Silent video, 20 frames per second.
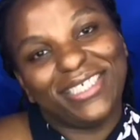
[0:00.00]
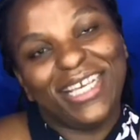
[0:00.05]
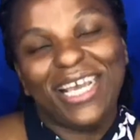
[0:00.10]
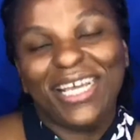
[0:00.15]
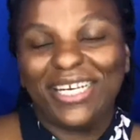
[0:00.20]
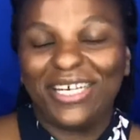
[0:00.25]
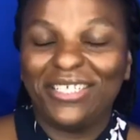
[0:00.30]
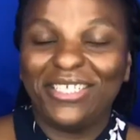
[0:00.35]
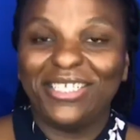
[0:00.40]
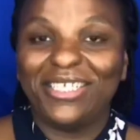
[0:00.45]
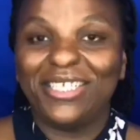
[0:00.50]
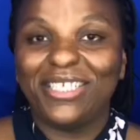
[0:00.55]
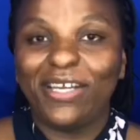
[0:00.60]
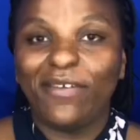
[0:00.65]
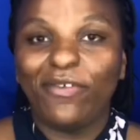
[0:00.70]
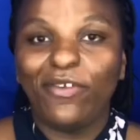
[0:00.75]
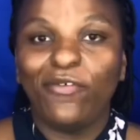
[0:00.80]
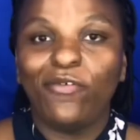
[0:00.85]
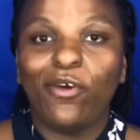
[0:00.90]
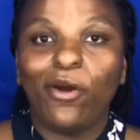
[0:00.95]
Now this is
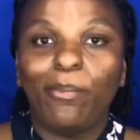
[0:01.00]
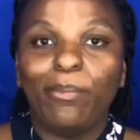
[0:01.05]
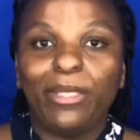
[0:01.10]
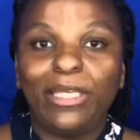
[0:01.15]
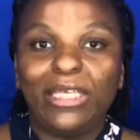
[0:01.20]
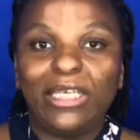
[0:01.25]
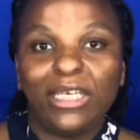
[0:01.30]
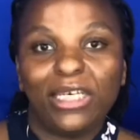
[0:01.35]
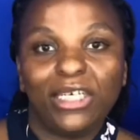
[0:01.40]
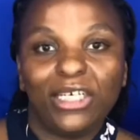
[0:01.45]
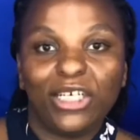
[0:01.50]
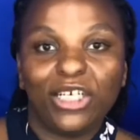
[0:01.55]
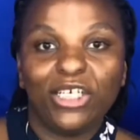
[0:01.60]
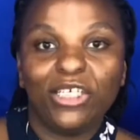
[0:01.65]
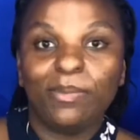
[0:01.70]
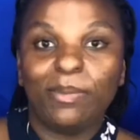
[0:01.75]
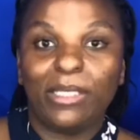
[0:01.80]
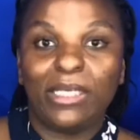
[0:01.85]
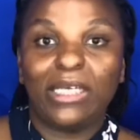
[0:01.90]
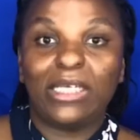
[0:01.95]
definitely for beginners
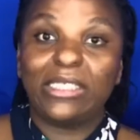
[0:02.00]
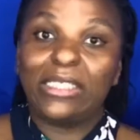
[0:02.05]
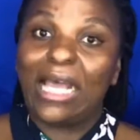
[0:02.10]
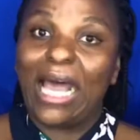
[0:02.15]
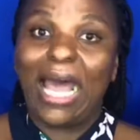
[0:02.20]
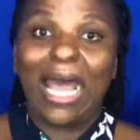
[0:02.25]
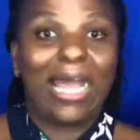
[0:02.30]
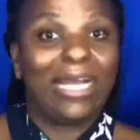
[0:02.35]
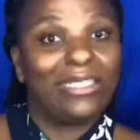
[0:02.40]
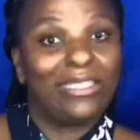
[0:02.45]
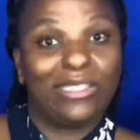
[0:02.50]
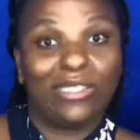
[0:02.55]
because I